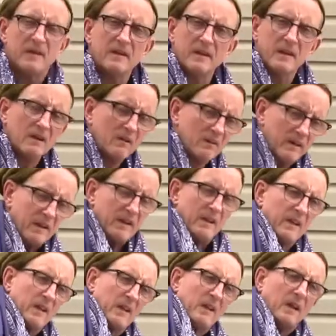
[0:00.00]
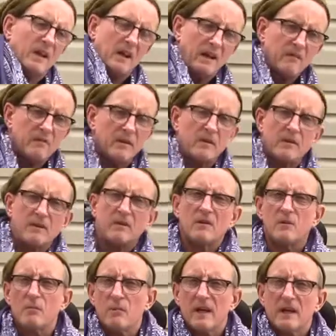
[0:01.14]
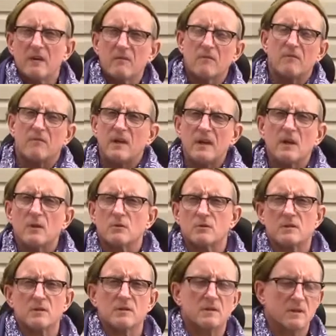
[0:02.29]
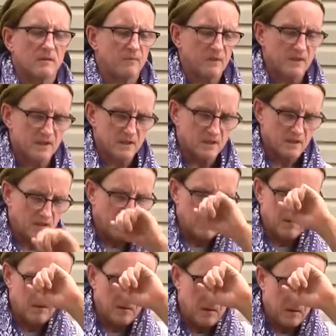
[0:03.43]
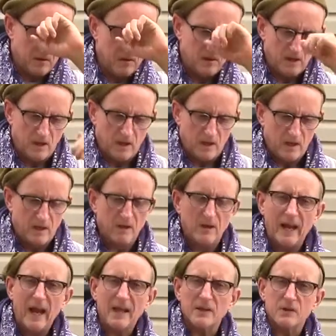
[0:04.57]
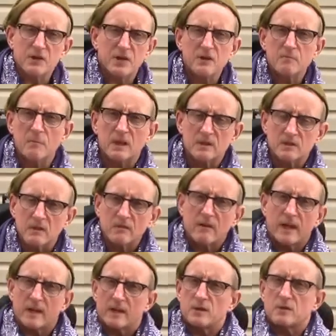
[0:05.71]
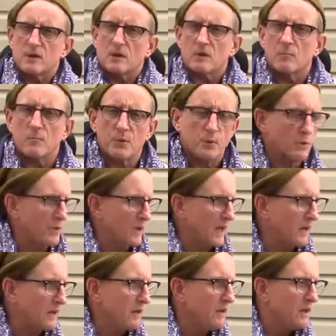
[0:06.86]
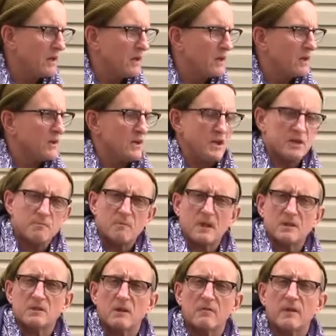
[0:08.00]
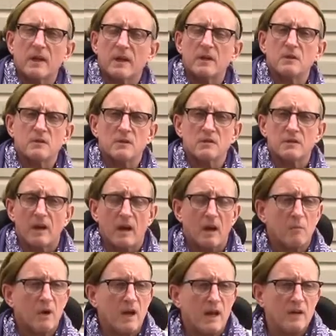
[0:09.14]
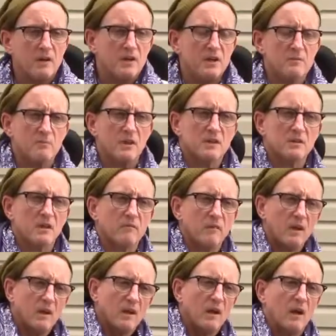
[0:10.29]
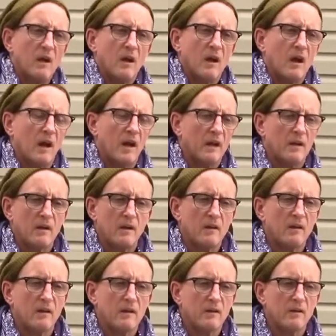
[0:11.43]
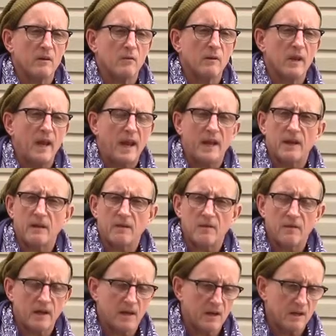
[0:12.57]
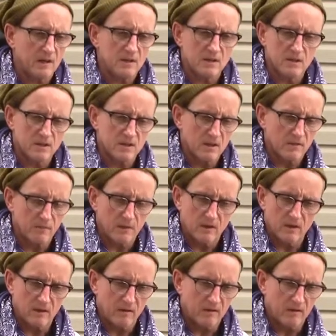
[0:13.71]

You know, even, you know, making videos and stuff, it's just, you know, I had to teach myself how to use the computer. I had to teach myself how to use this camera. I had to teach myself how to, you know, edit things and stuff. And,